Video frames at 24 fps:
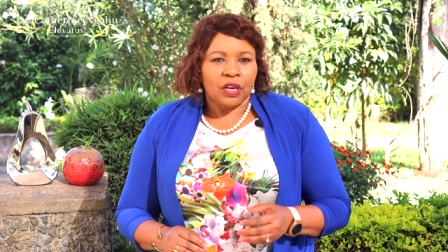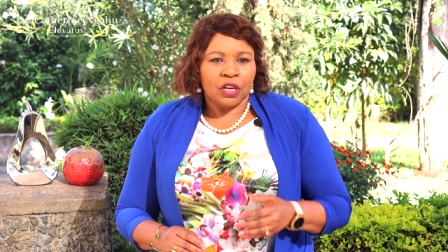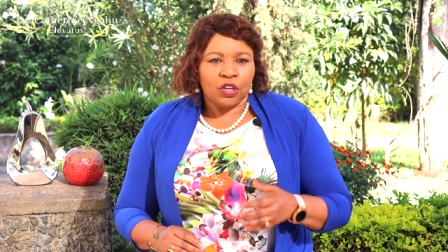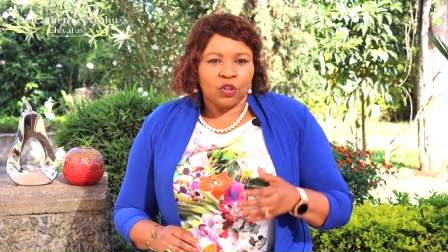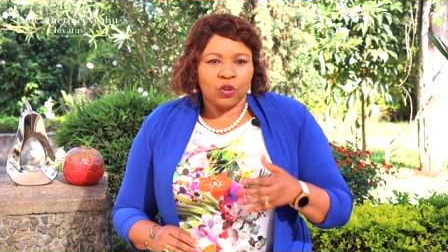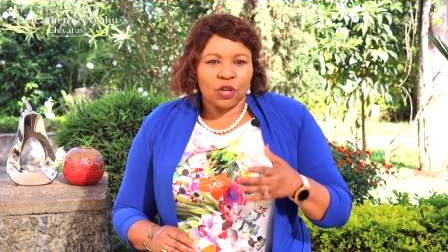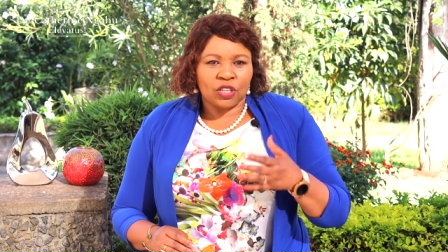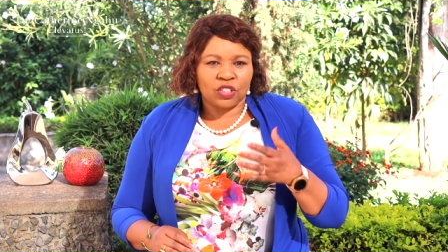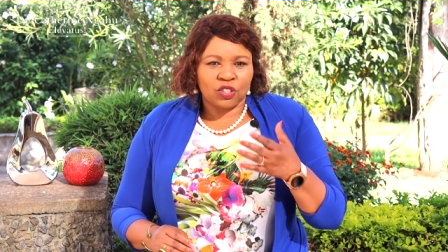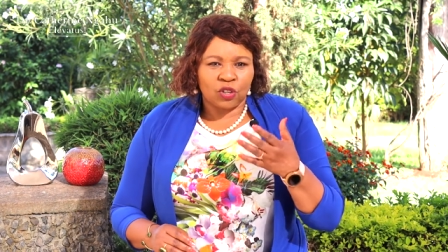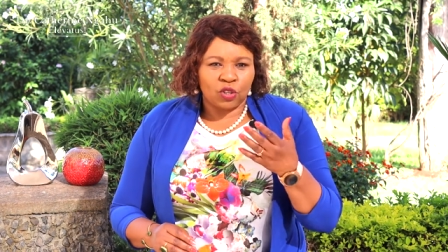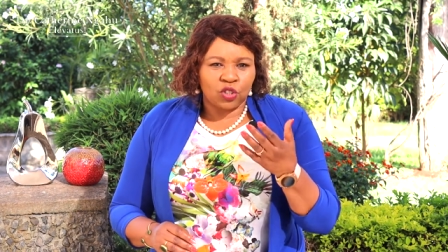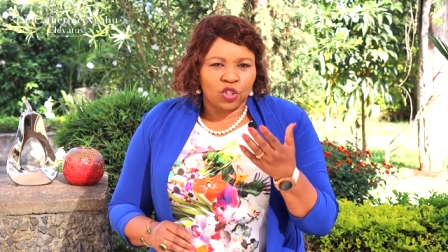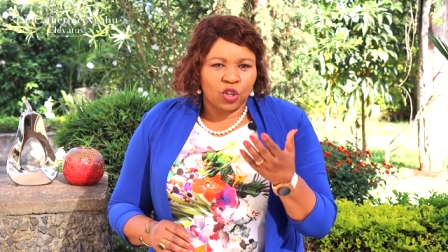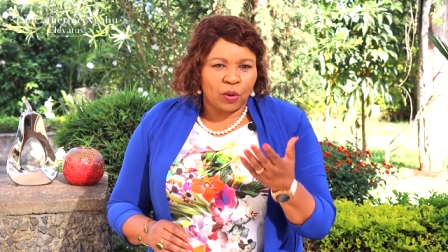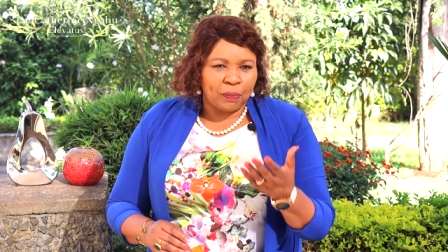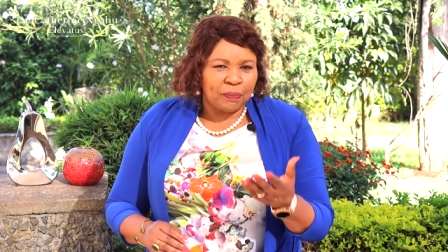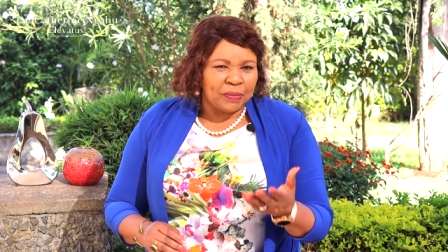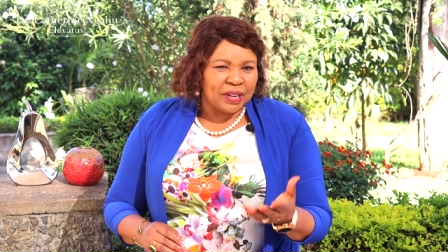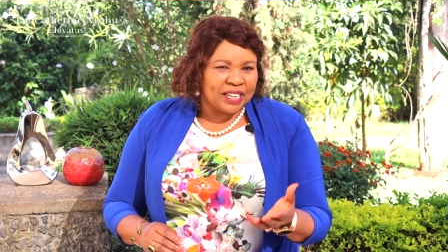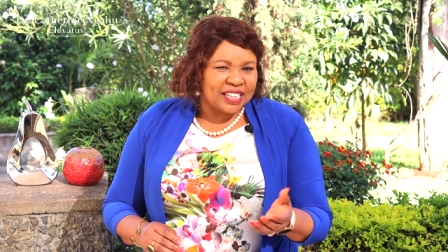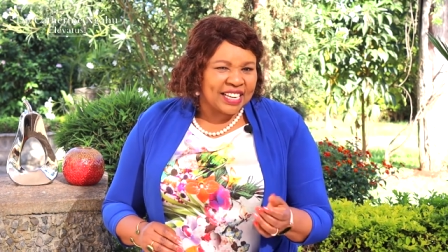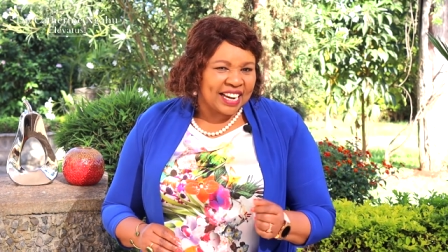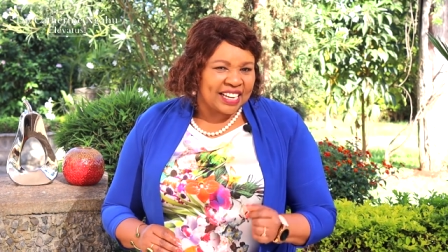your social
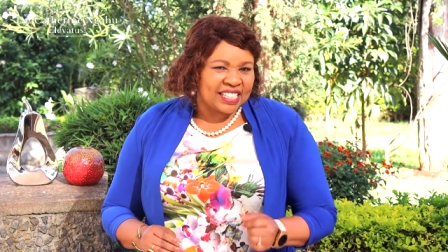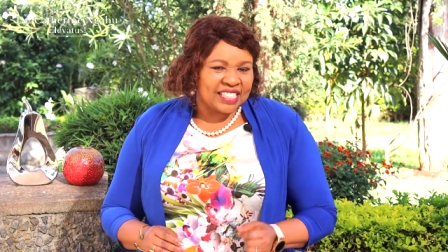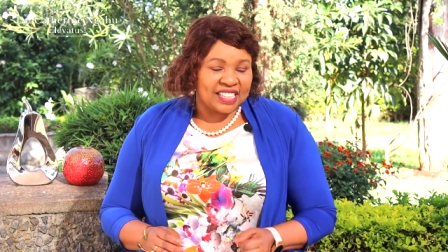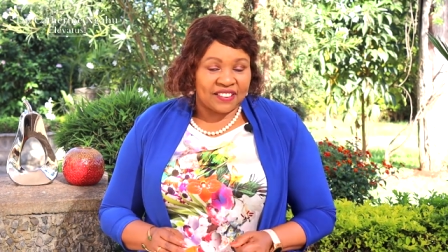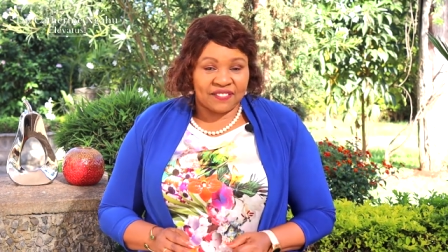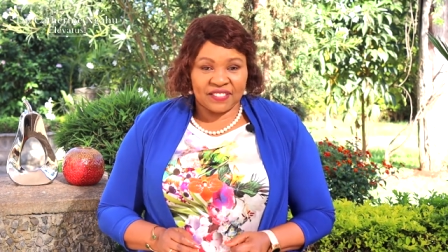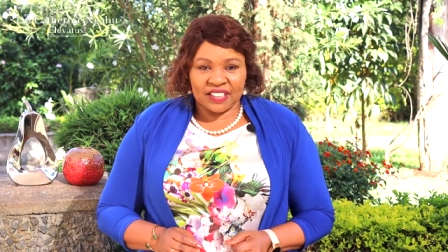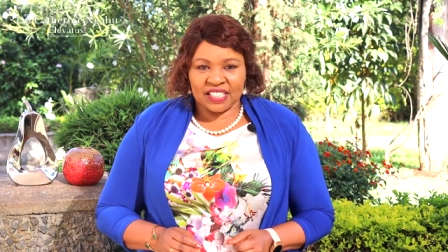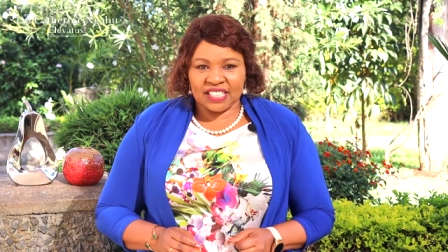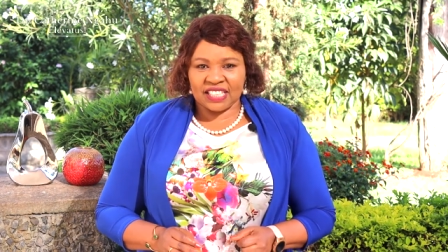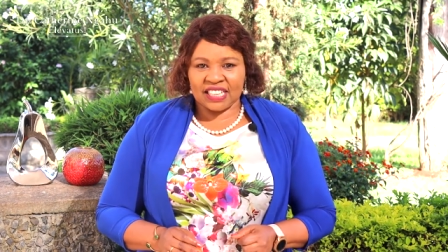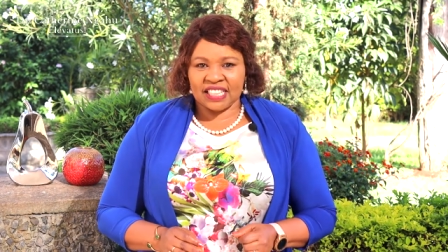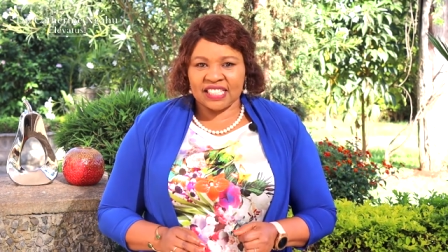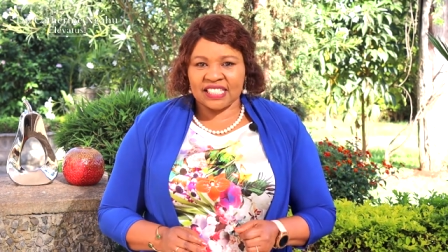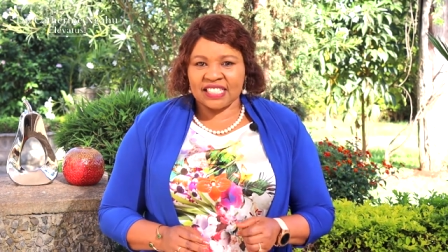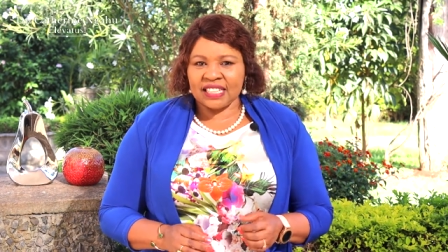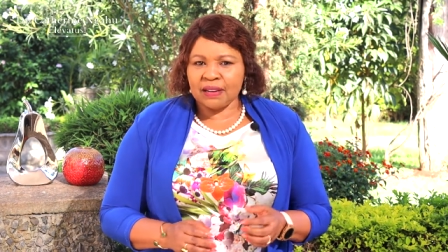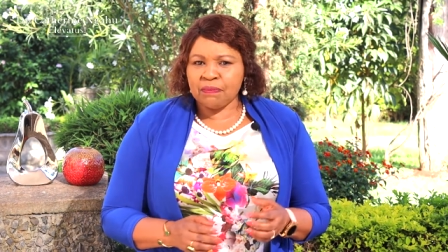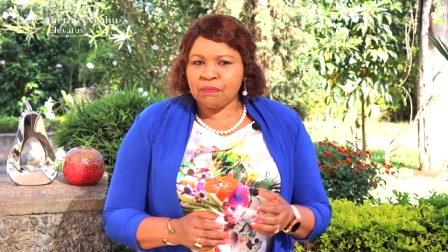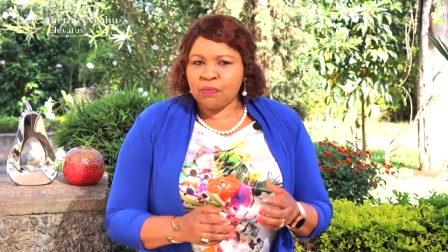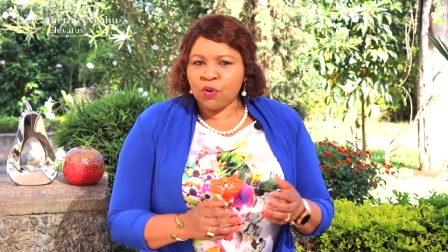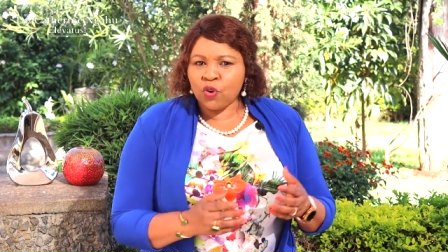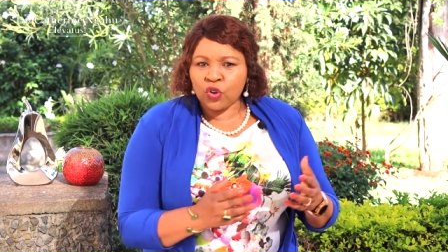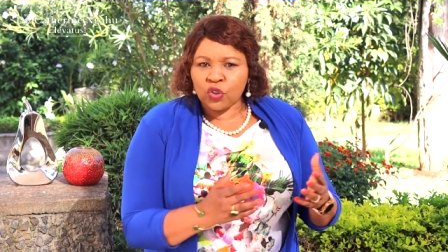media activities,
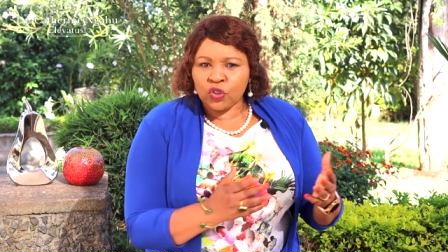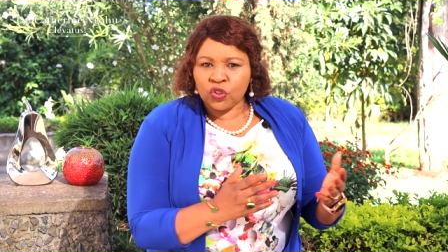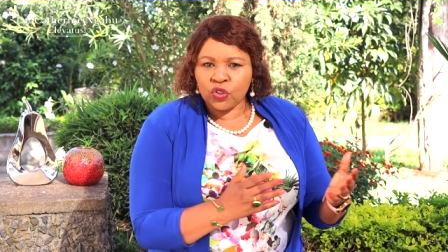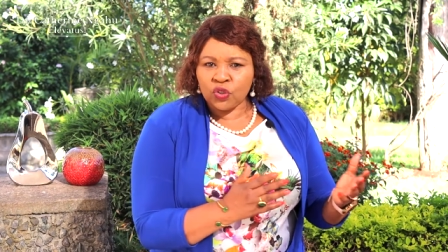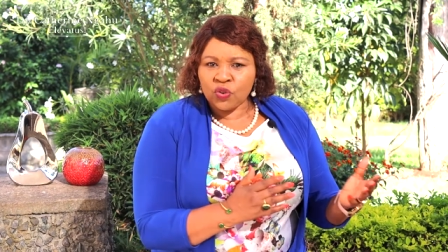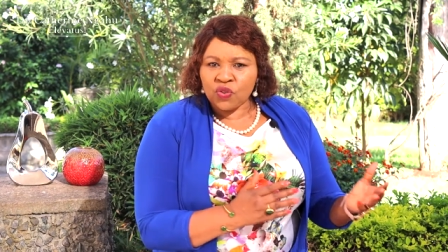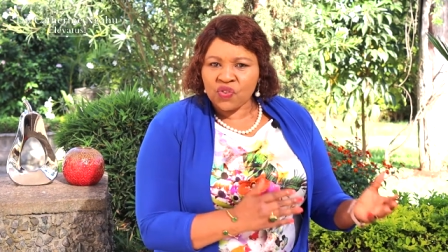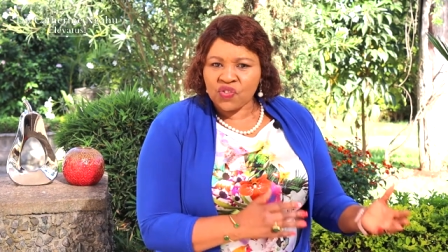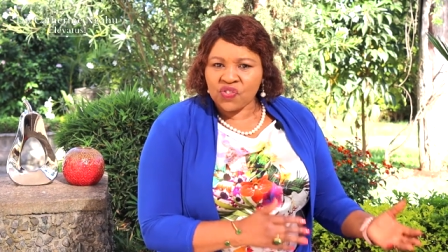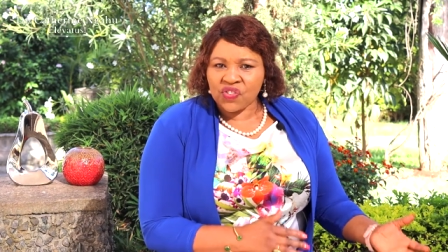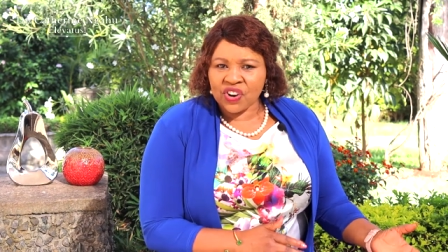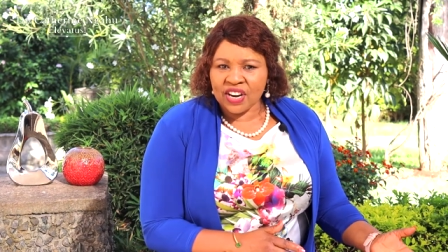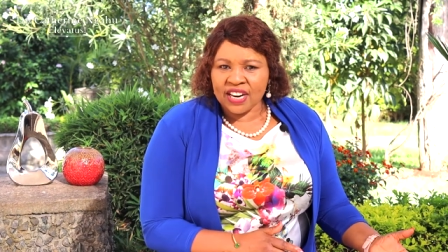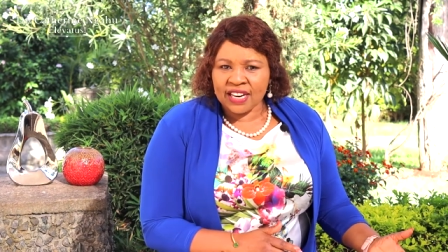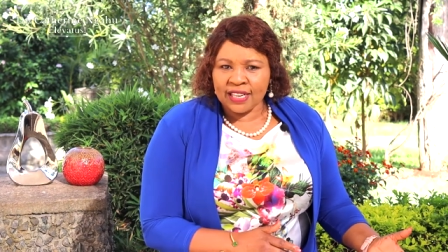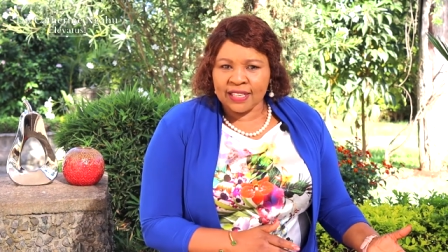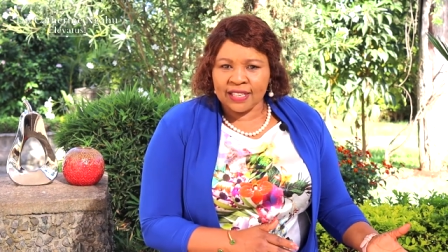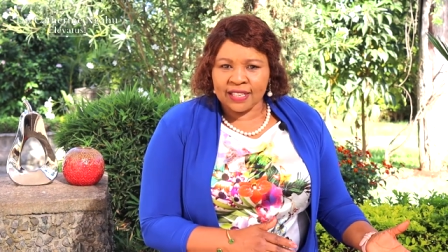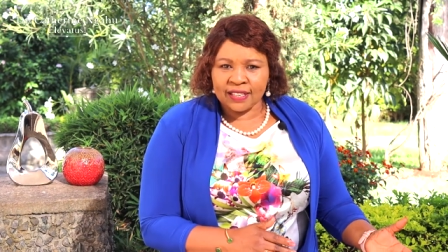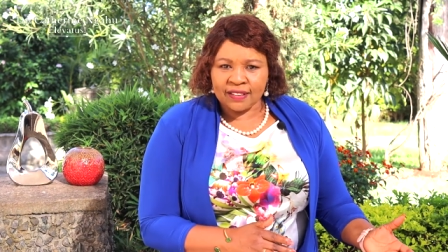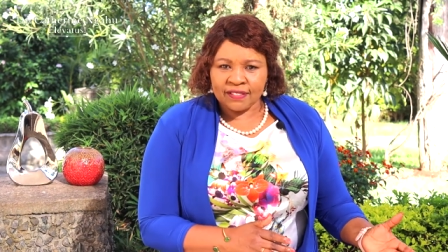the books you read,